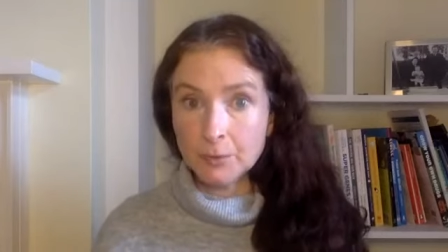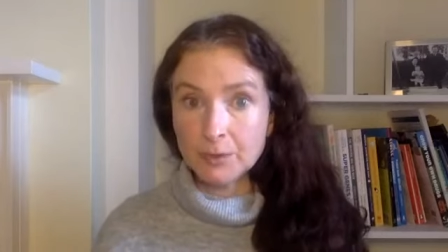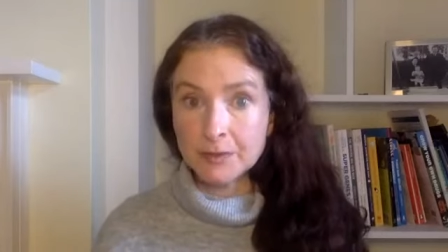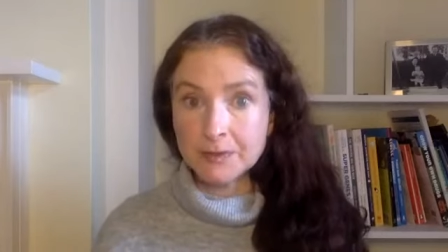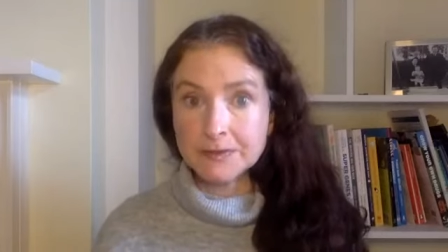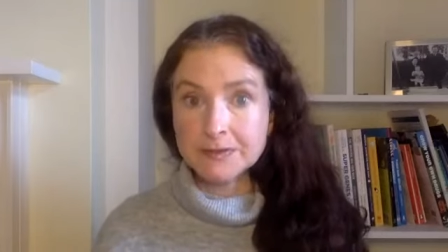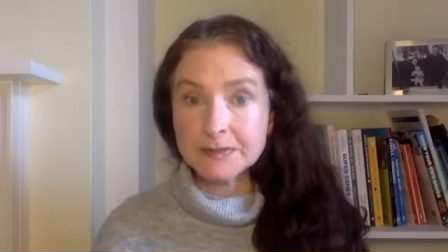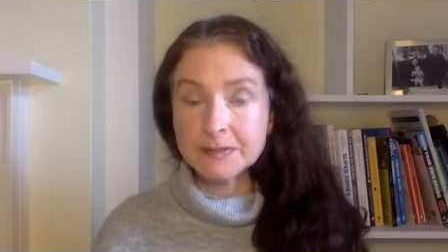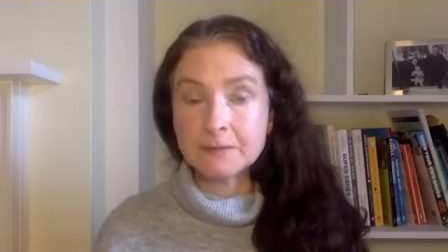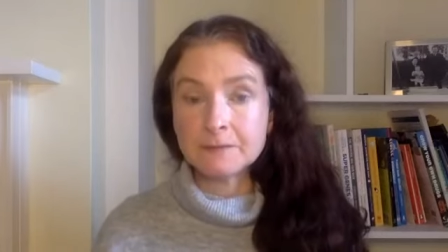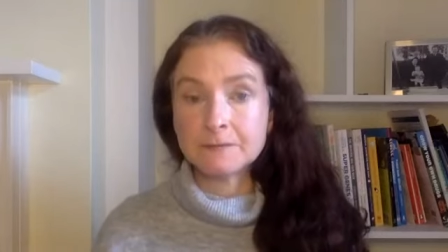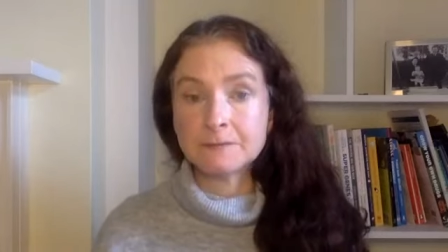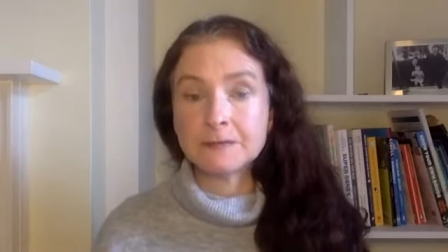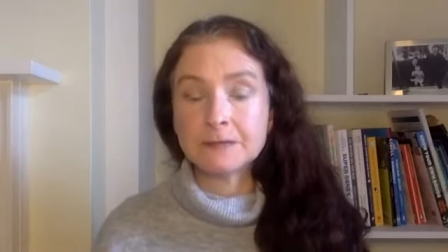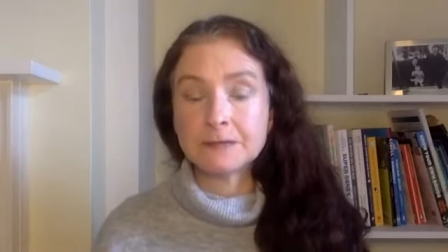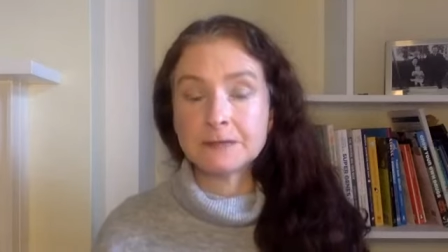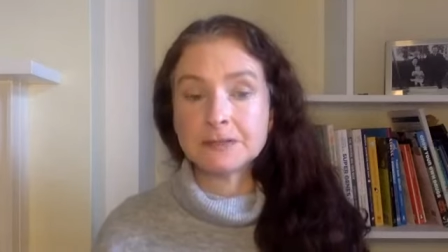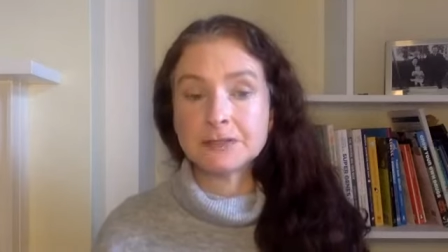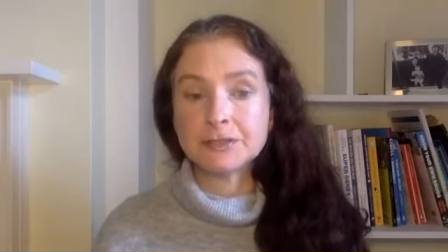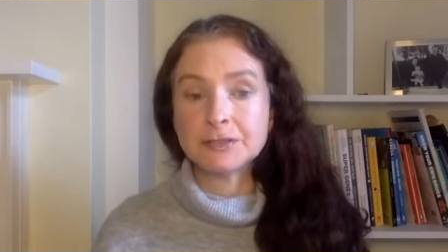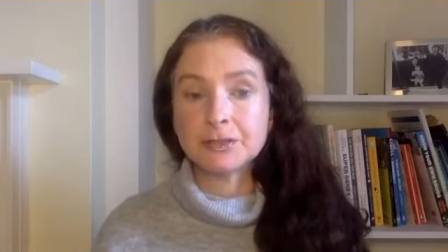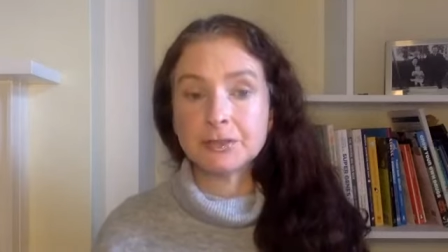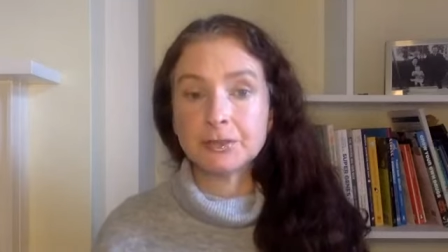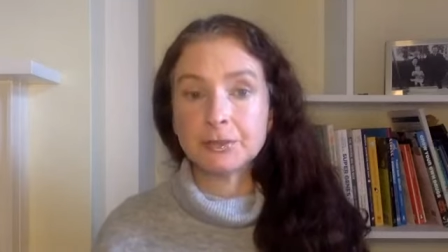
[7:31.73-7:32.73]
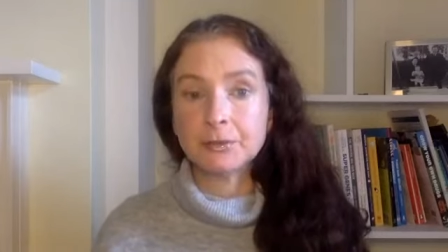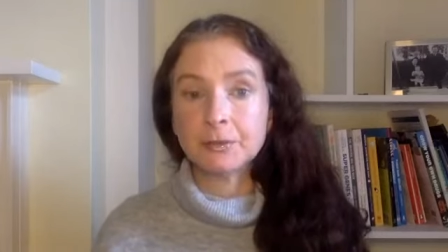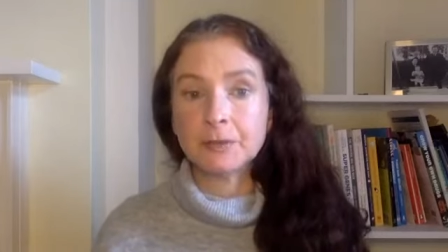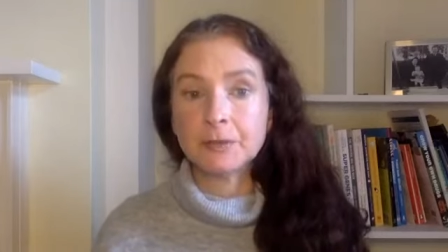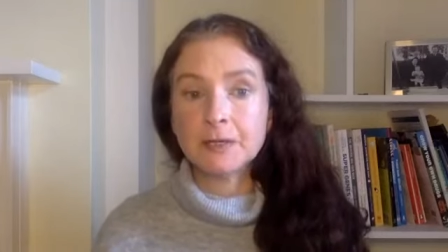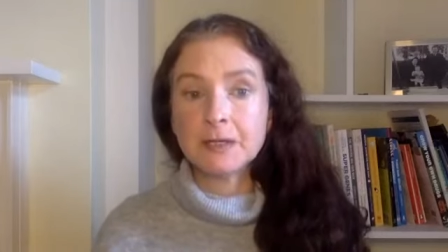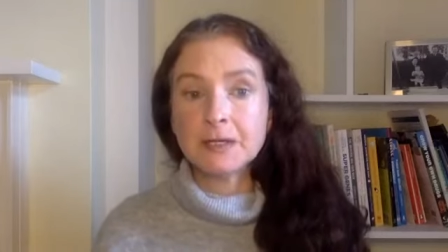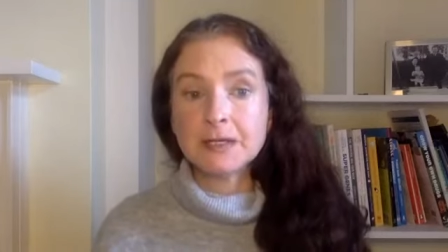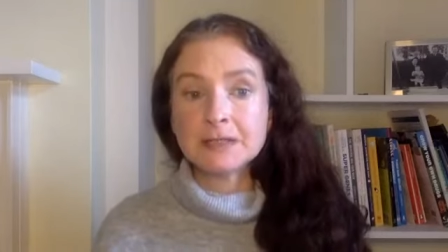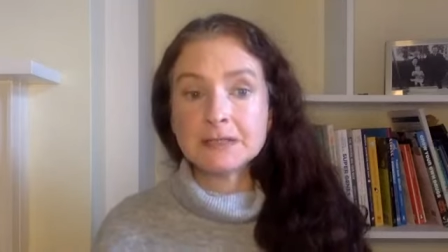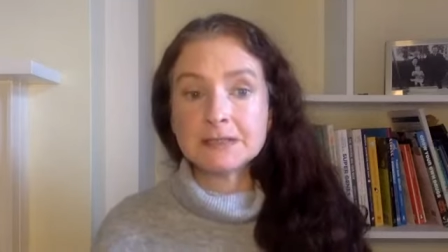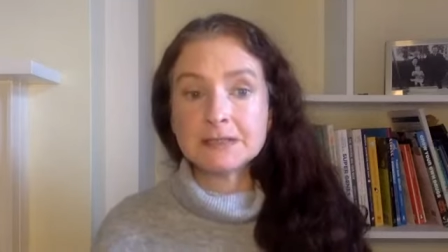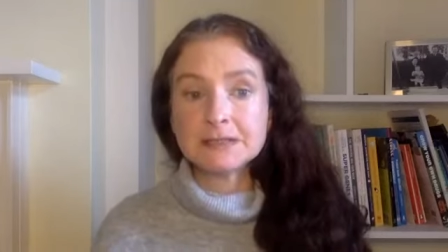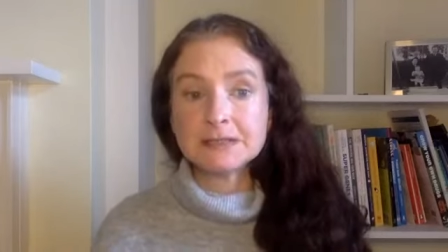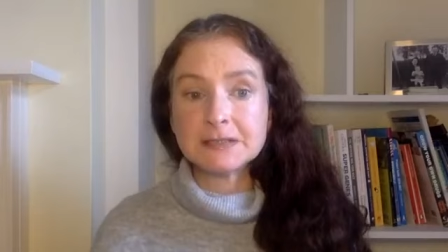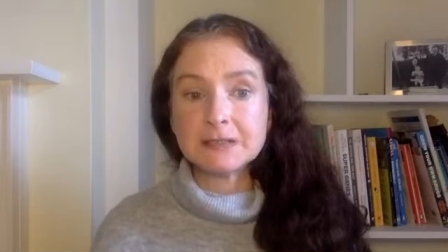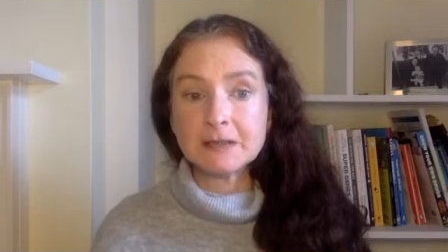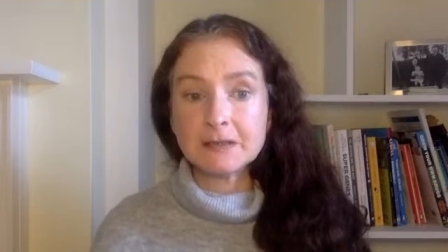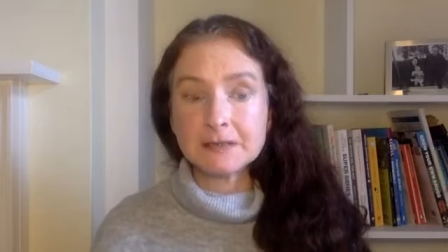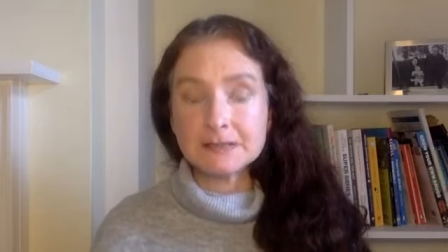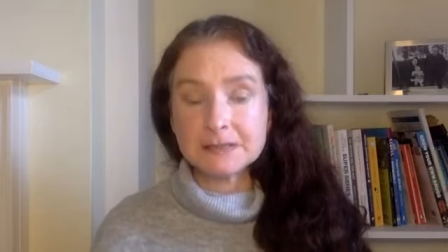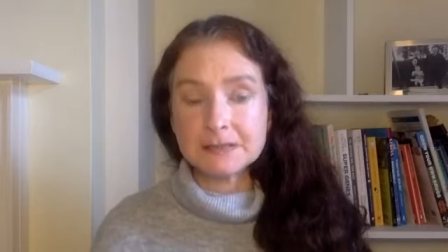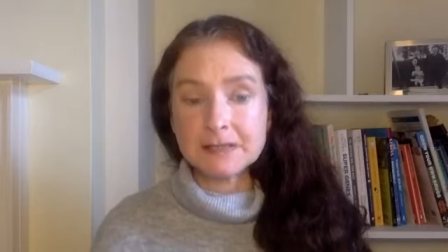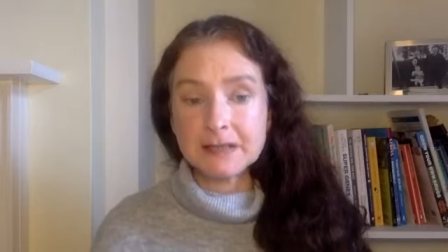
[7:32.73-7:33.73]
book yourself in to
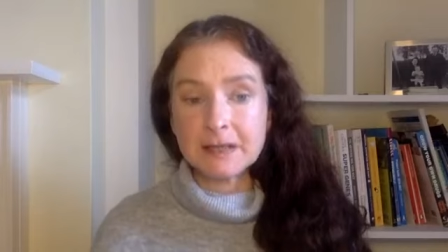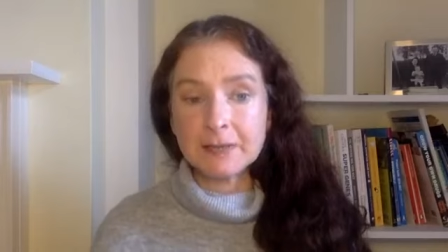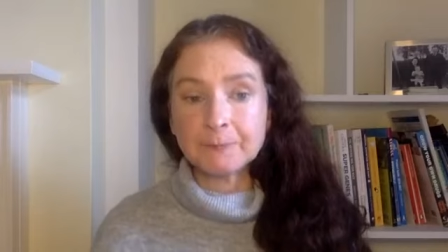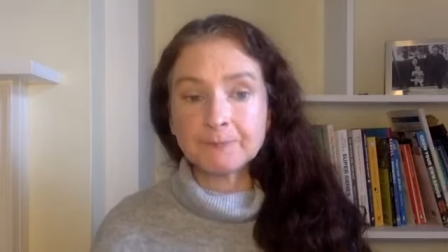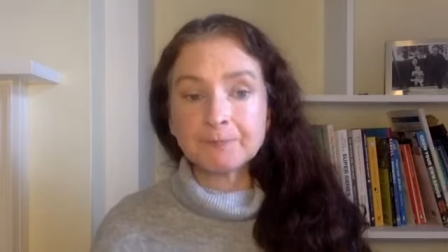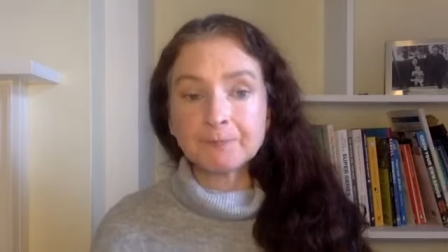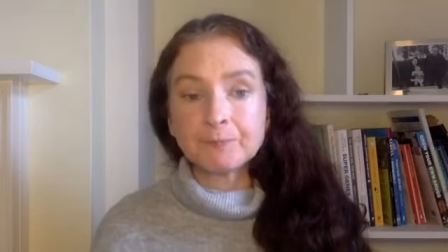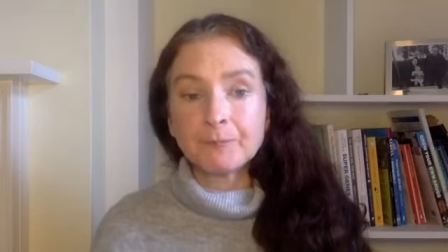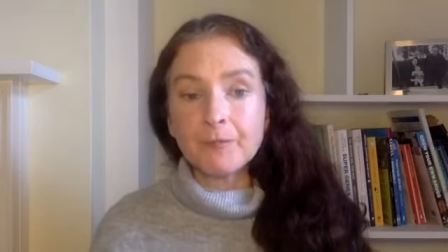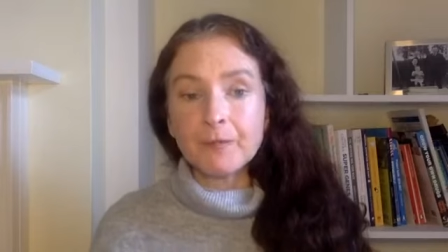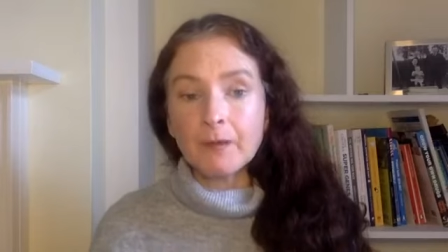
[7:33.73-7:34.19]
discuss that.